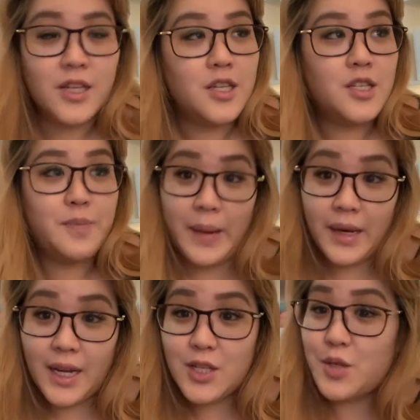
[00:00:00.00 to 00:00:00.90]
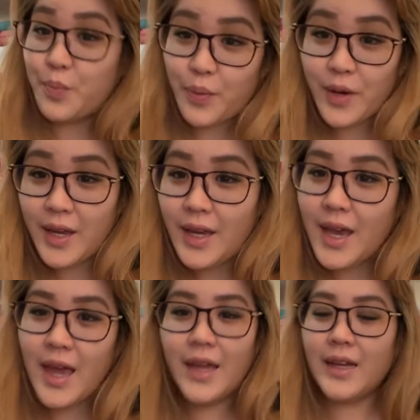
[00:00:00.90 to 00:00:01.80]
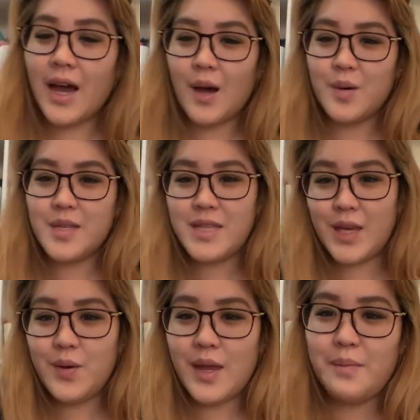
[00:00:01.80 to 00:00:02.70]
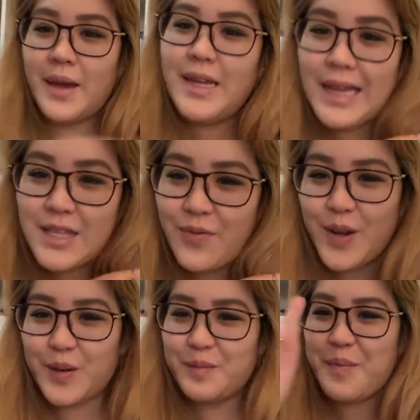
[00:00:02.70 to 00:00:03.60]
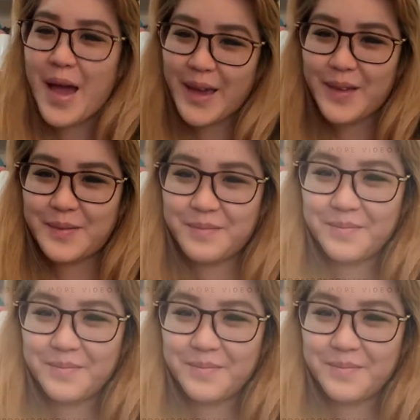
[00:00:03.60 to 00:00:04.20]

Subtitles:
spending spree, and I'll see you in my next video. Bye!